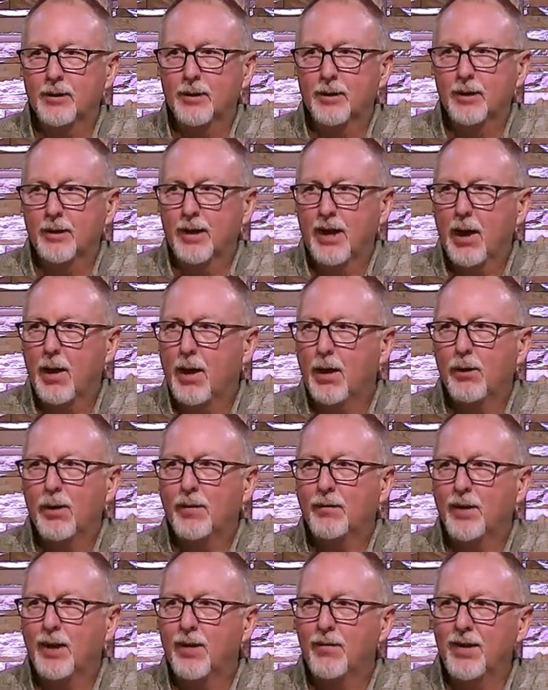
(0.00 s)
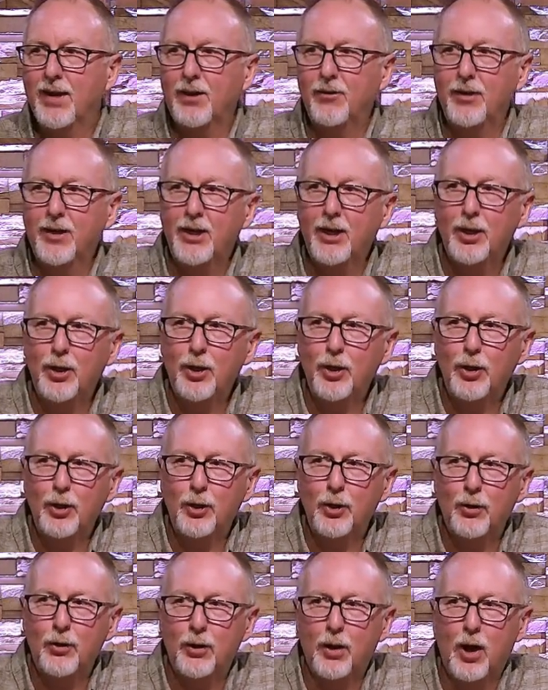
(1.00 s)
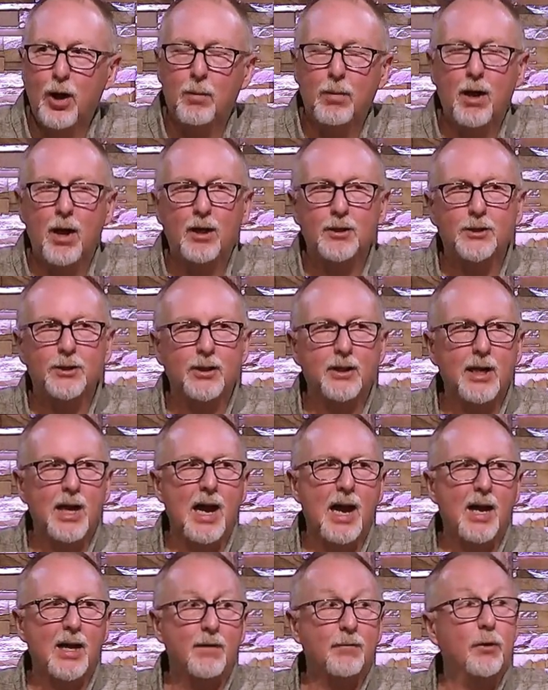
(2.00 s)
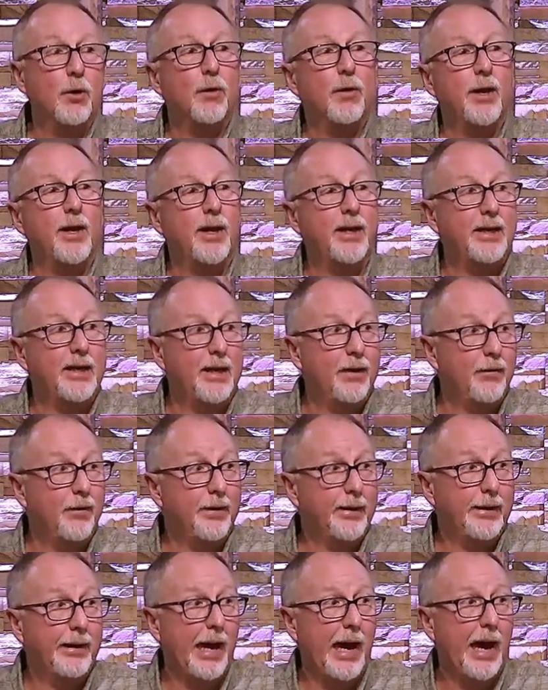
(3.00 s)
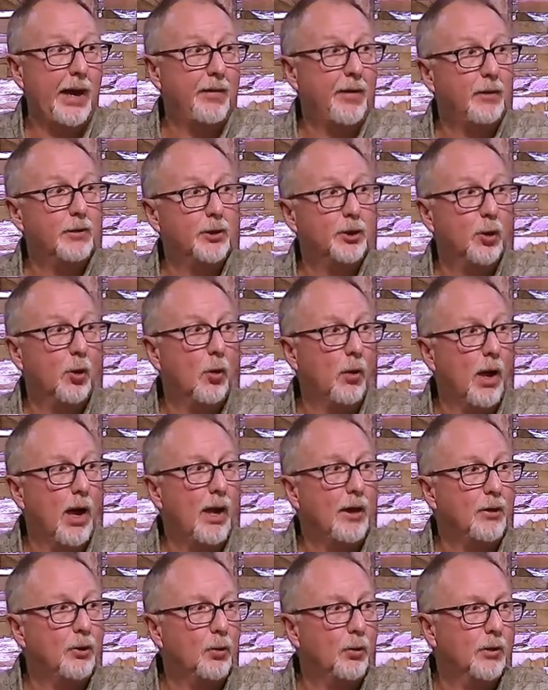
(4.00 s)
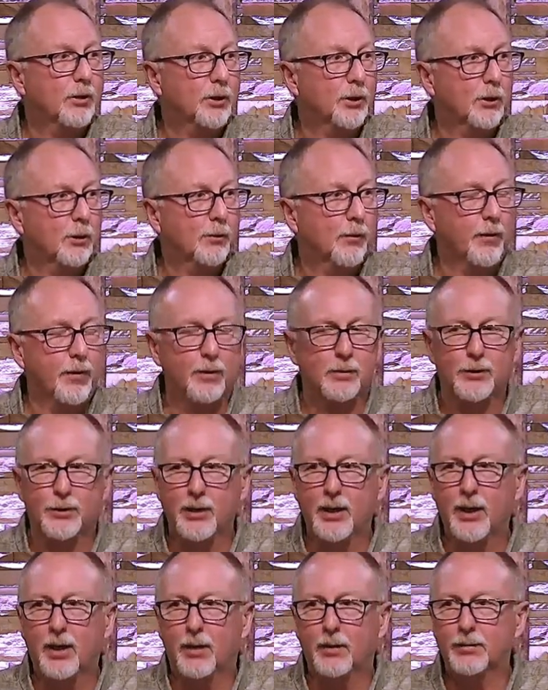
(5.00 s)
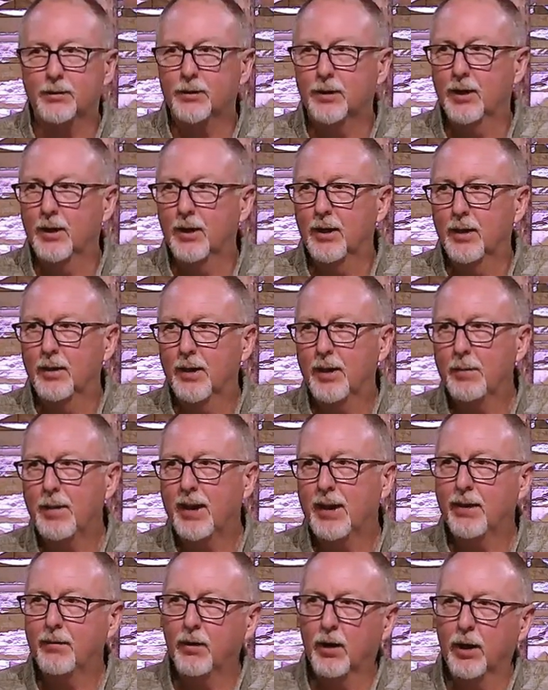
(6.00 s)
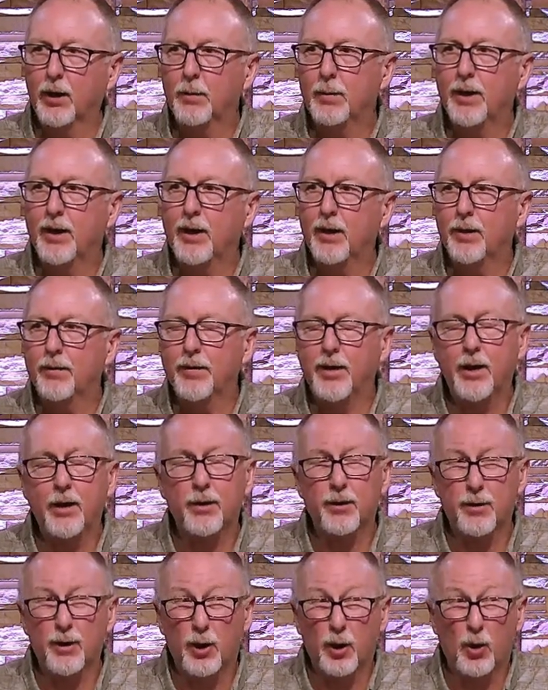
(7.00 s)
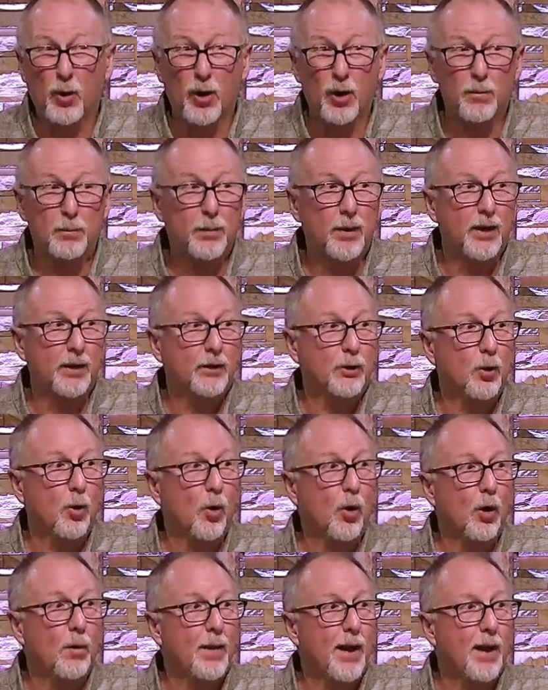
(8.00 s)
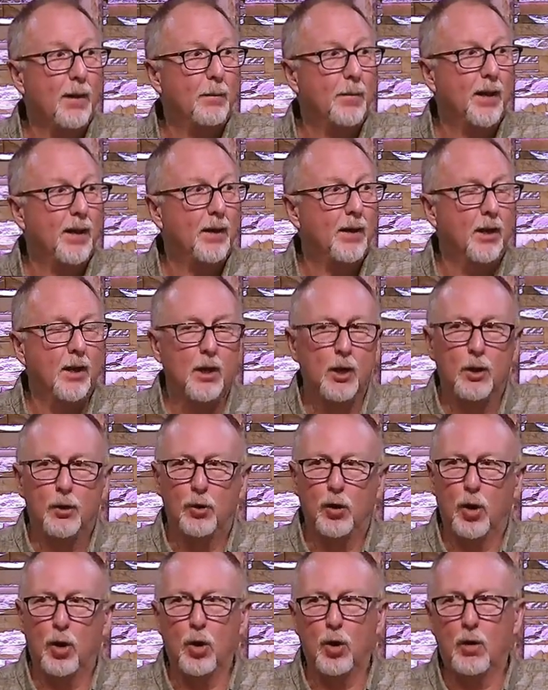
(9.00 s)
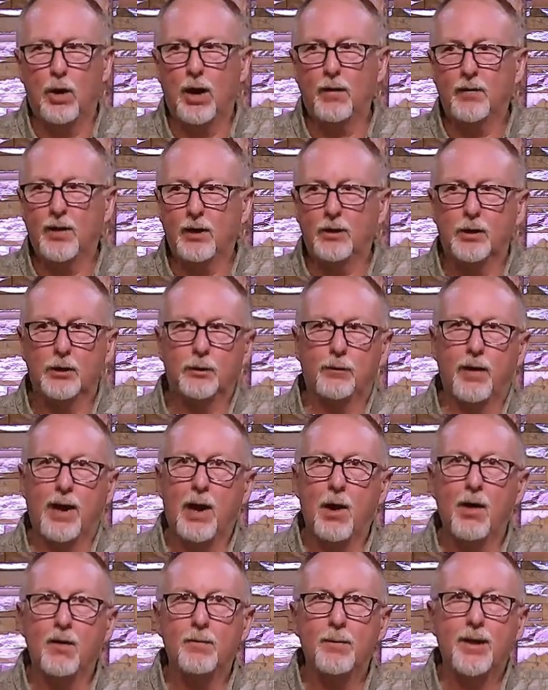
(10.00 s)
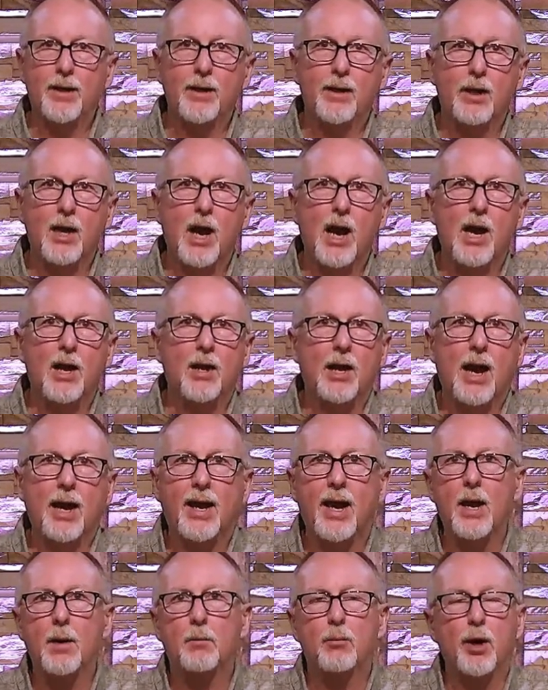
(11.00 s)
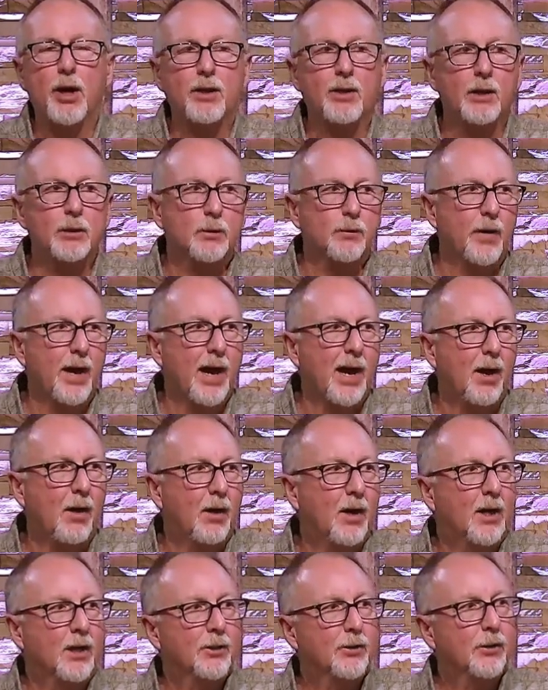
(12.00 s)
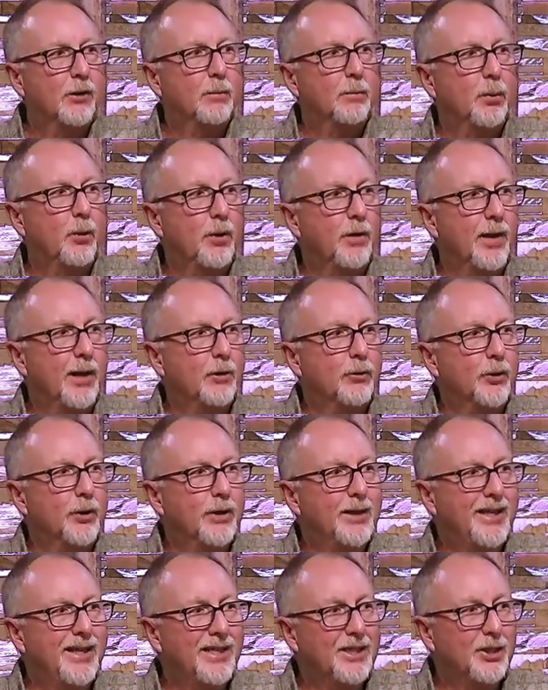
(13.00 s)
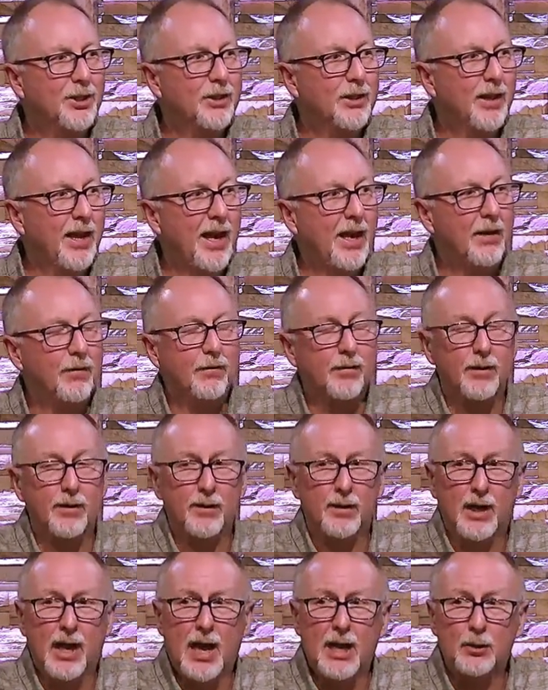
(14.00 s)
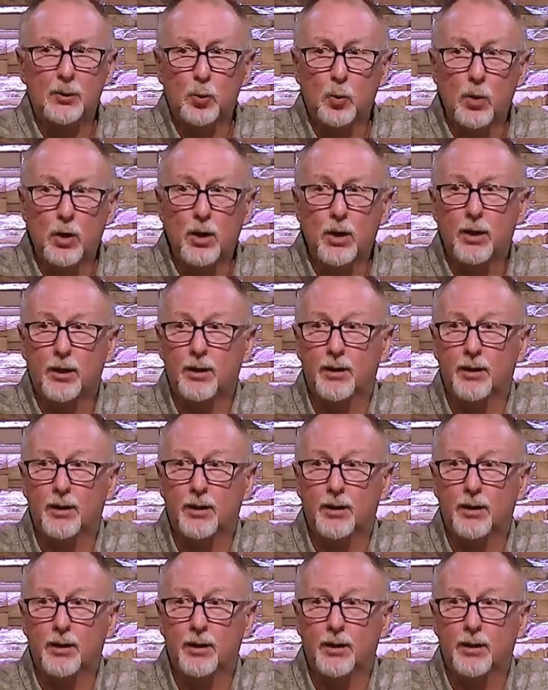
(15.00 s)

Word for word: Now I don't have to give anything to you. It all belongs to God, even though they didn't give it to God. They would just hold on to it just for themselves. They might give a little bit here and there to the Lord, but Korban meant, no, I've got this vow I've made to God, and I can't break this vow. So they're putting that tradition ahead of God's word.